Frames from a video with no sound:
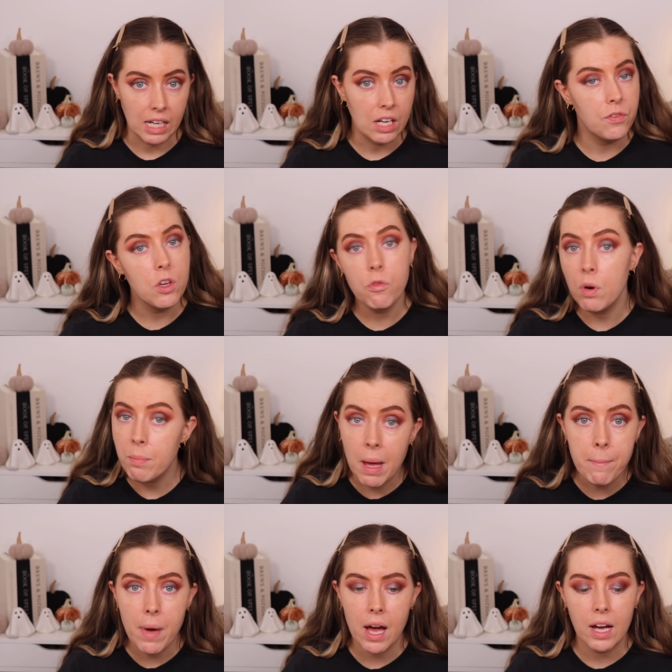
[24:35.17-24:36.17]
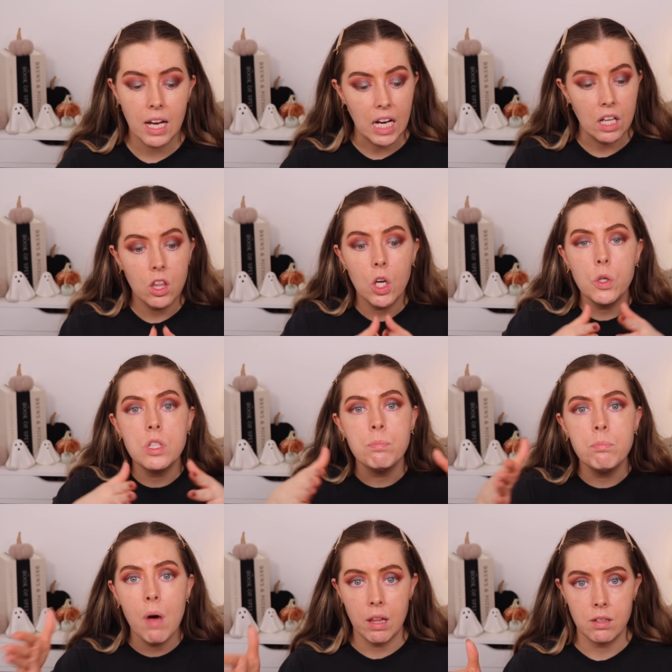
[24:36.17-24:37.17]
If you remember, in those
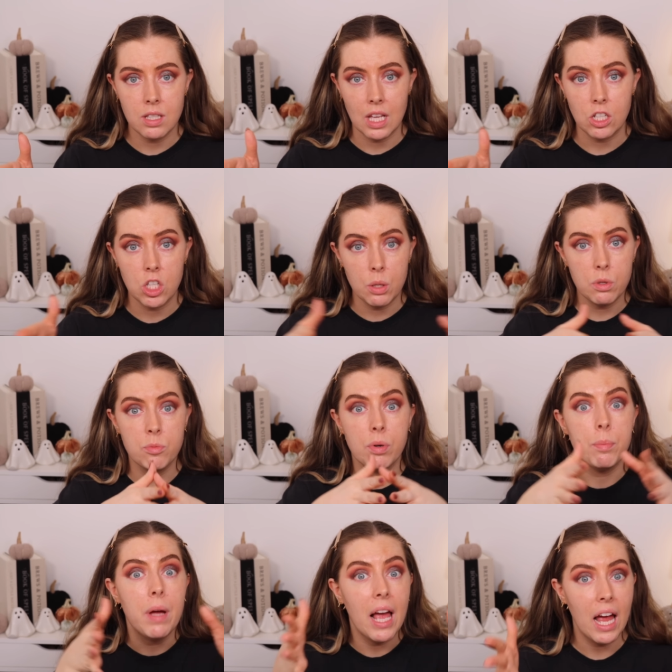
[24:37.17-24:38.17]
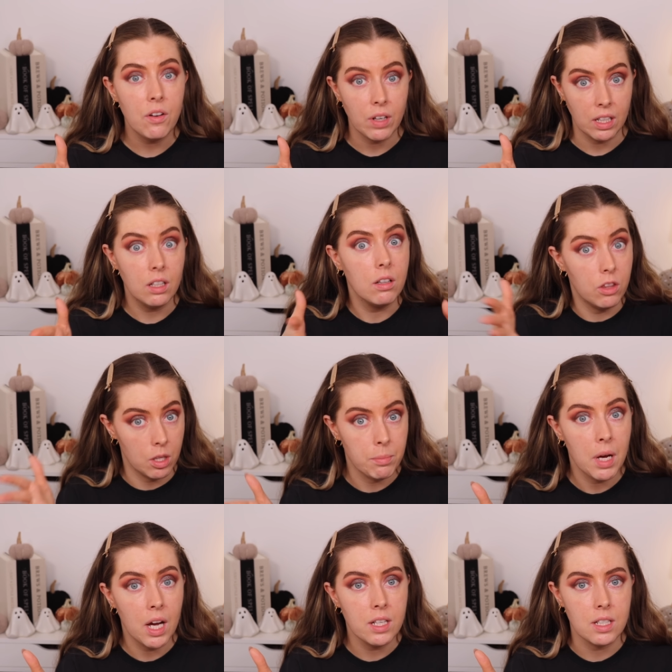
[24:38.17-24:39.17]
months that she was preparing the
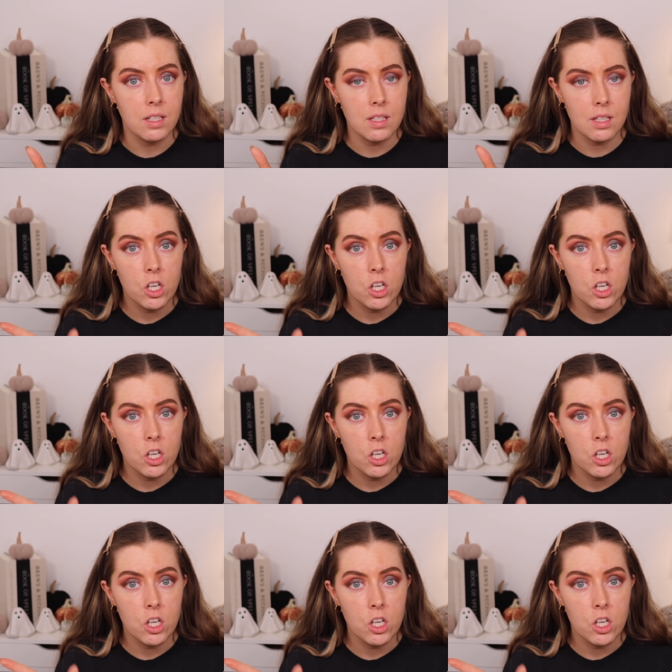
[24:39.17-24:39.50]
murders,